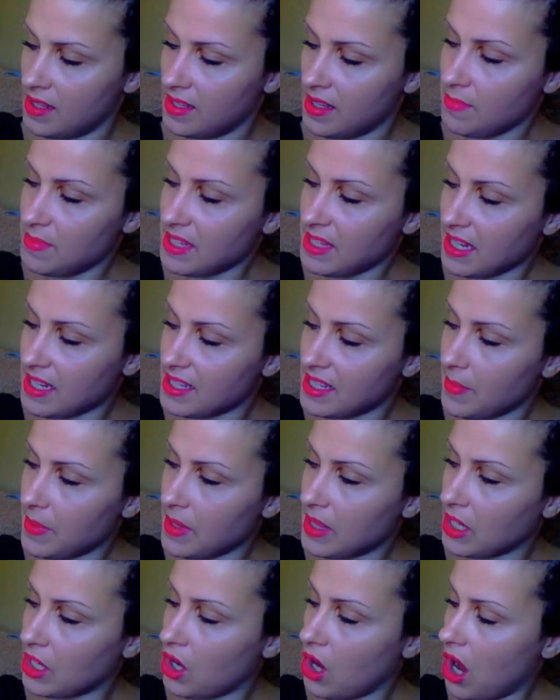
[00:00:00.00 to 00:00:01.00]
seems like
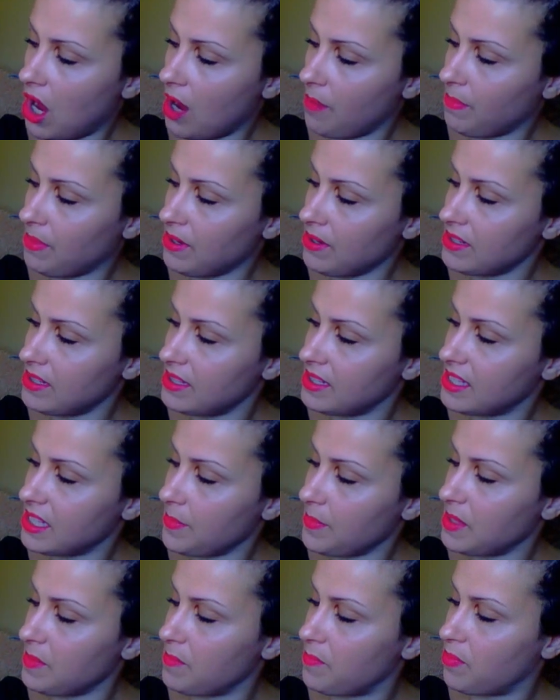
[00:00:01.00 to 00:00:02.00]
some of the coppers and
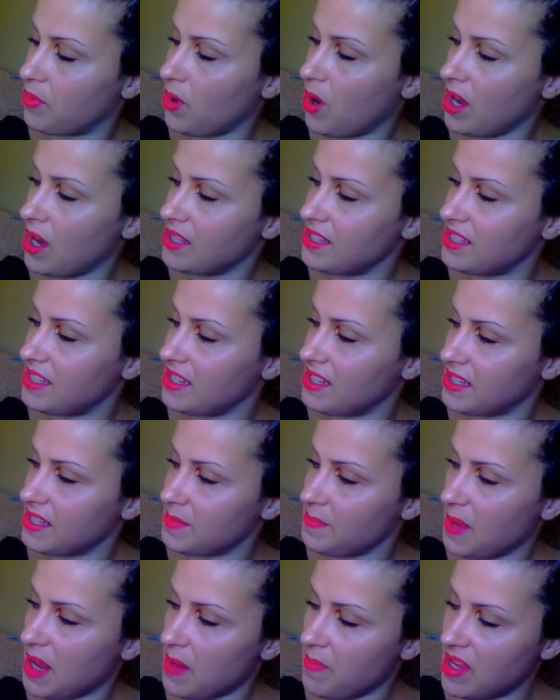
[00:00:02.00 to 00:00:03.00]
some of the
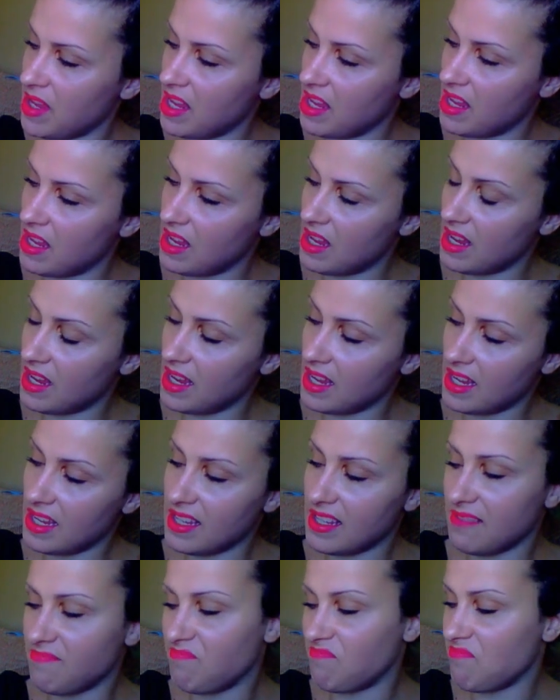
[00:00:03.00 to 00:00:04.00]
bronzes,
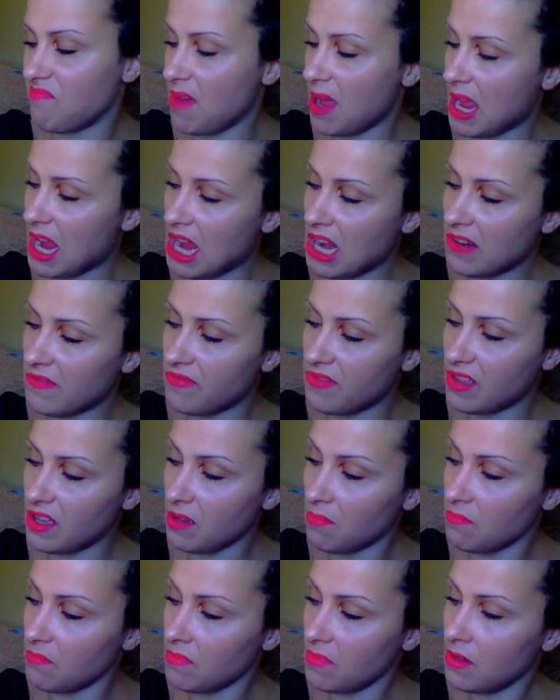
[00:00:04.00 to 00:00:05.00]
maybe 8 of
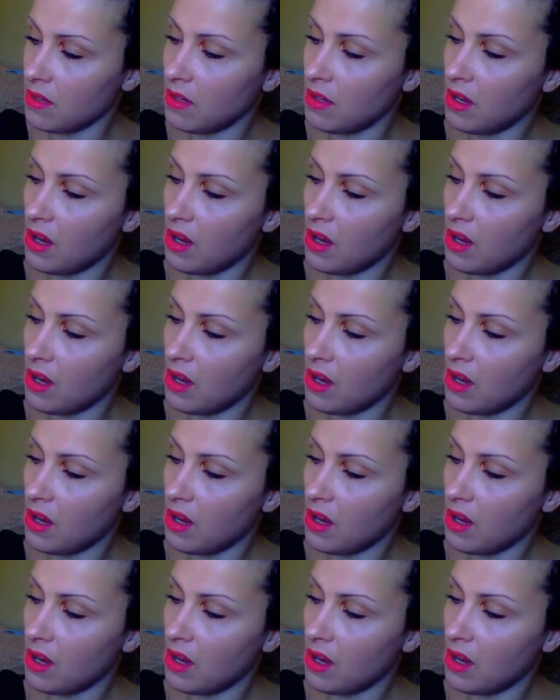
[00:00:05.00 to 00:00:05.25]
them